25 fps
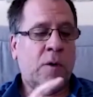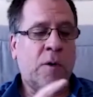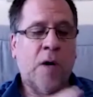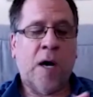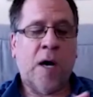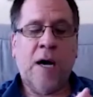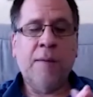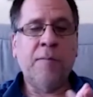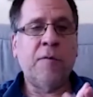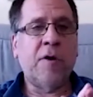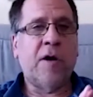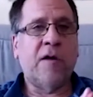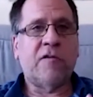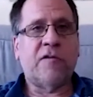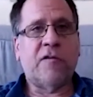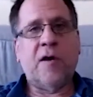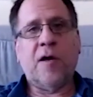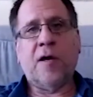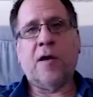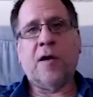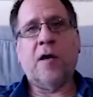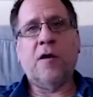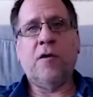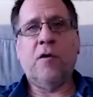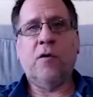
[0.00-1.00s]
I'm not
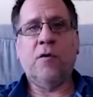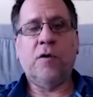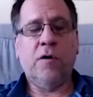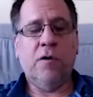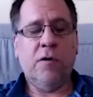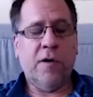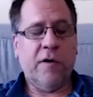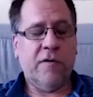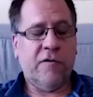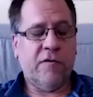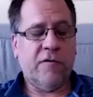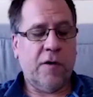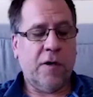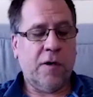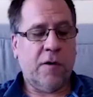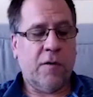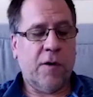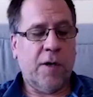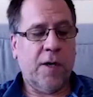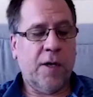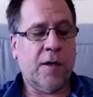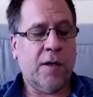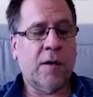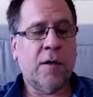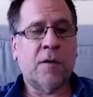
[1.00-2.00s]
saying, and I know you're not saying,
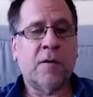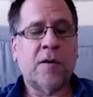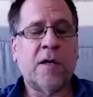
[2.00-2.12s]
Gregg,